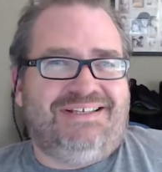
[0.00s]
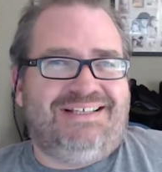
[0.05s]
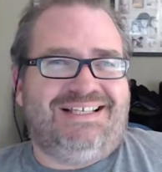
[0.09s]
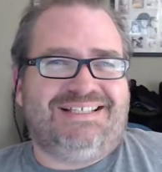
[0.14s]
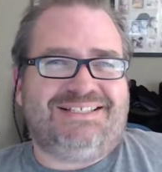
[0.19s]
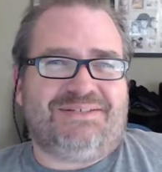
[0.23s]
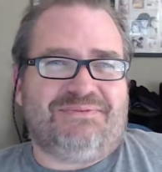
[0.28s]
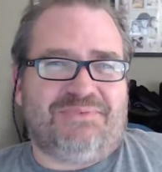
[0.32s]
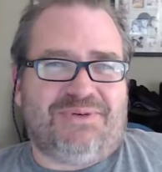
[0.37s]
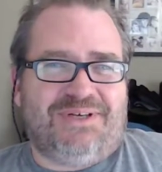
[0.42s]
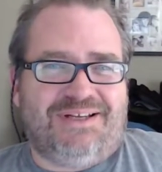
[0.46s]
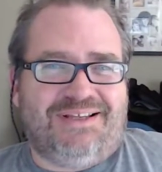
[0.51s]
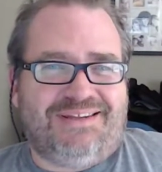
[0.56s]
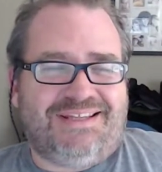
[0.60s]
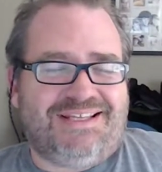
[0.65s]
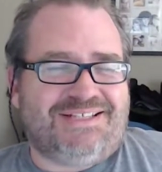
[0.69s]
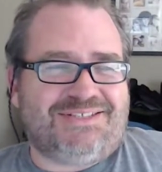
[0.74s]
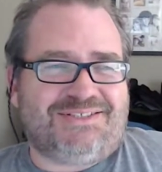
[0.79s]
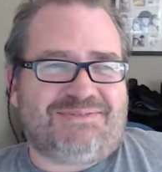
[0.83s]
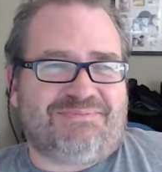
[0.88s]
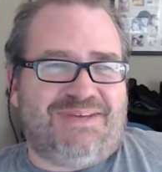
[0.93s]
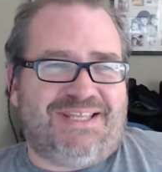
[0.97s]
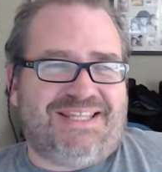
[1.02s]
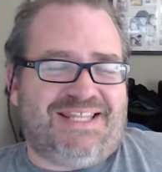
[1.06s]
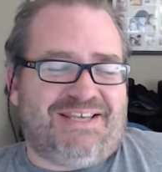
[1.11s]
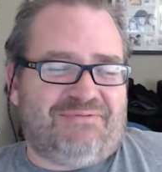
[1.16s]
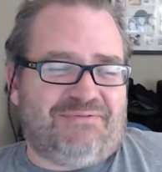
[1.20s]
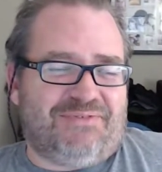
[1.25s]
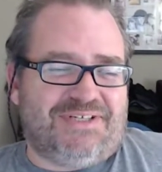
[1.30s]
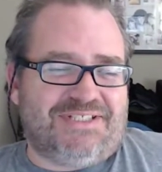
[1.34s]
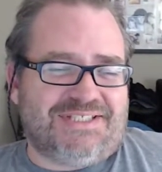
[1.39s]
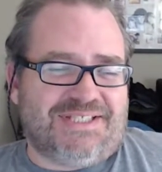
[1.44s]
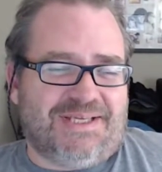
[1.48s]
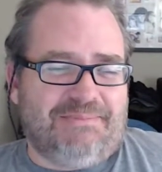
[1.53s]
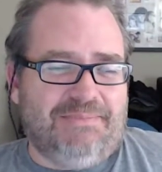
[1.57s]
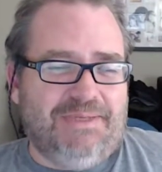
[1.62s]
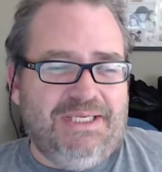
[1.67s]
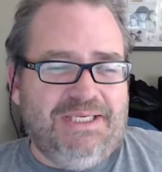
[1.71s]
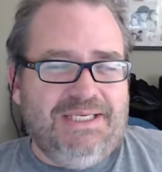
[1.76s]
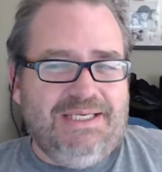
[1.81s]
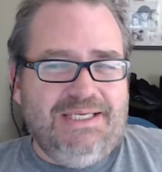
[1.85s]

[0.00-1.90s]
as it were. I think I just made that phrase up.